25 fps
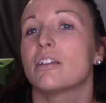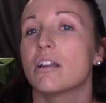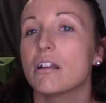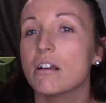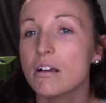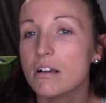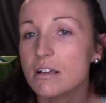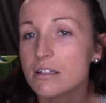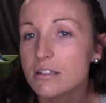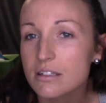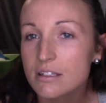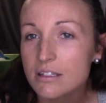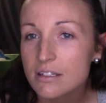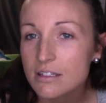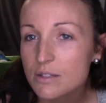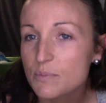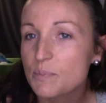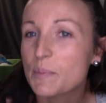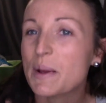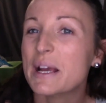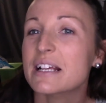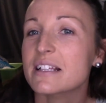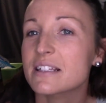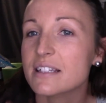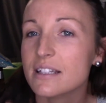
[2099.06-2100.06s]
Austin's
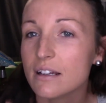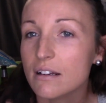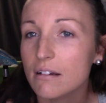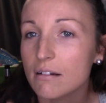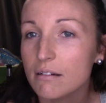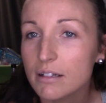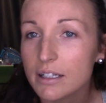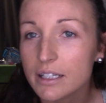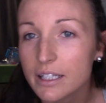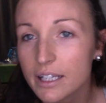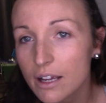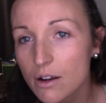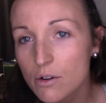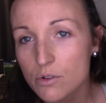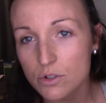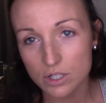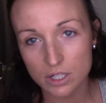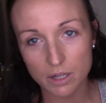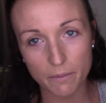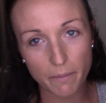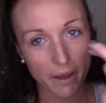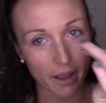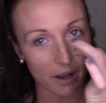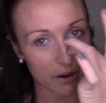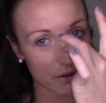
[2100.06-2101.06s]
passed out on the couch in
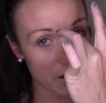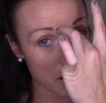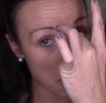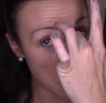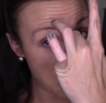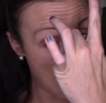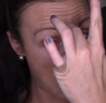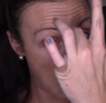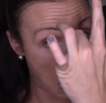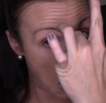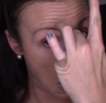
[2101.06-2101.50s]
the background.